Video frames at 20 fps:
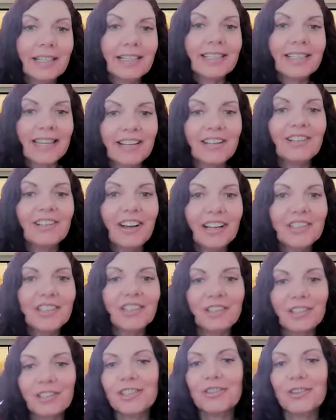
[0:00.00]
a
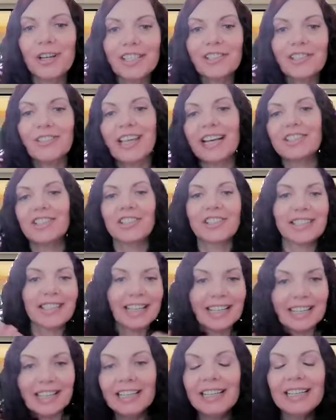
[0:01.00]
psychological stressor that just
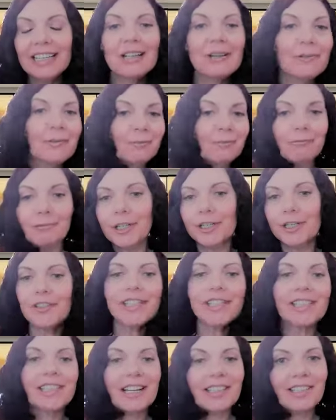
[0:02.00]
like
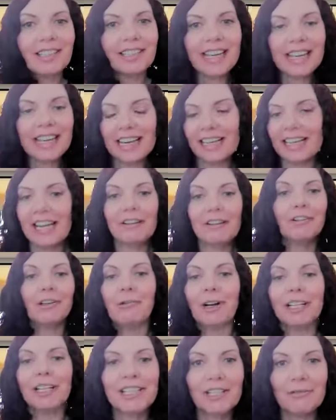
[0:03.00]
rears its ugly head
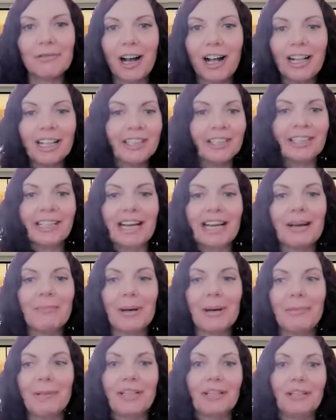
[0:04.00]
every once in a while. It'll
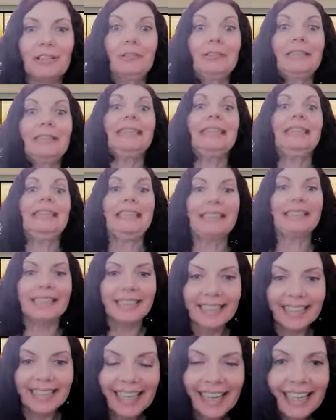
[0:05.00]
come up and you'll go, Eek!
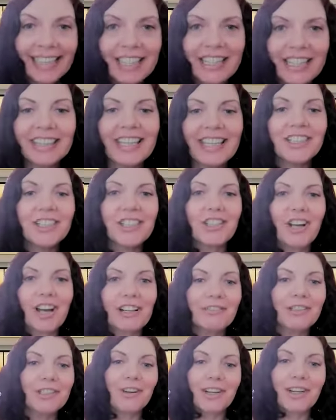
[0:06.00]
and you get that
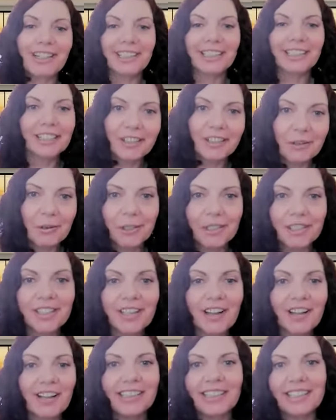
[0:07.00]
shot of adrenaline and
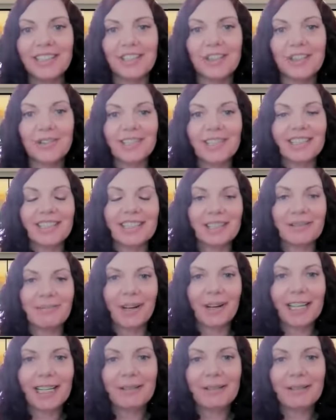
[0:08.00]
cortisol into your system,